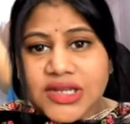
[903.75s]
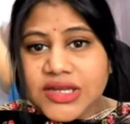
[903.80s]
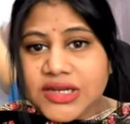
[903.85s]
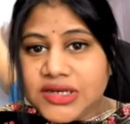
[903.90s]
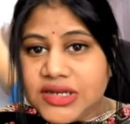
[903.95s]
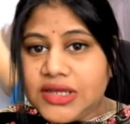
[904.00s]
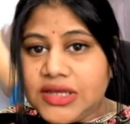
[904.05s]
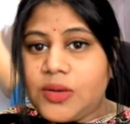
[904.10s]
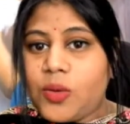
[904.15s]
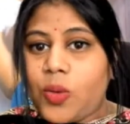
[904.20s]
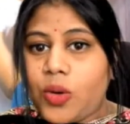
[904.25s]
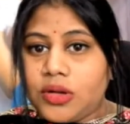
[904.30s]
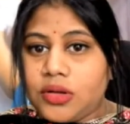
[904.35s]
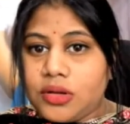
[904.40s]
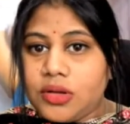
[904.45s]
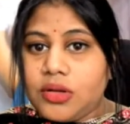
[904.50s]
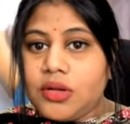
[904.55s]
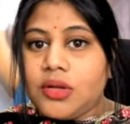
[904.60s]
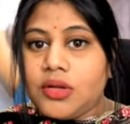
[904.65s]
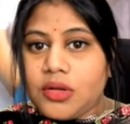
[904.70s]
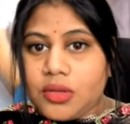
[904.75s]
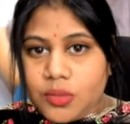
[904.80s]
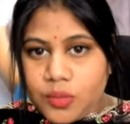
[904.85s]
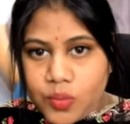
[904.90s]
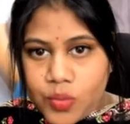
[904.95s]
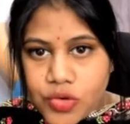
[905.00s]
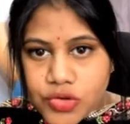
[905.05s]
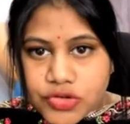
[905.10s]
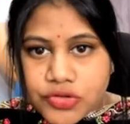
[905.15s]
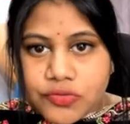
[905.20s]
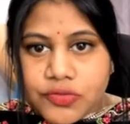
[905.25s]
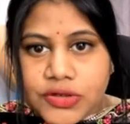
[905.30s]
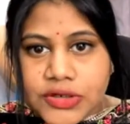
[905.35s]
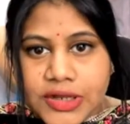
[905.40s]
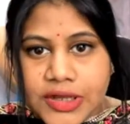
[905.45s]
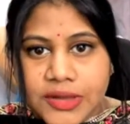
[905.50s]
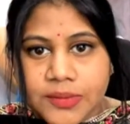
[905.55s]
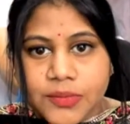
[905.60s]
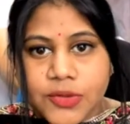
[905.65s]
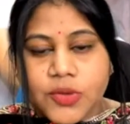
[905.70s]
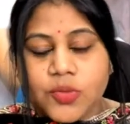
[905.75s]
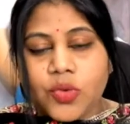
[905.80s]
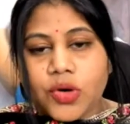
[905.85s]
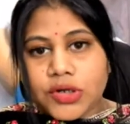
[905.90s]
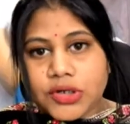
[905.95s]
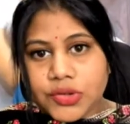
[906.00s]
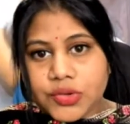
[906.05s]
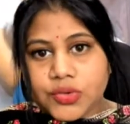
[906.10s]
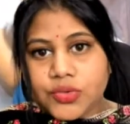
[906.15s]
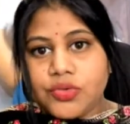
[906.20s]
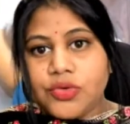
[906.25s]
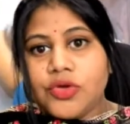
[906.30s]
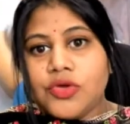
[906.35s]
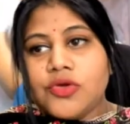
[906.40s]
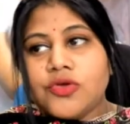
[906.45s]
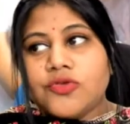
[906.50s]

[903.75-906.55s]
ET or most of the time, then what do you do?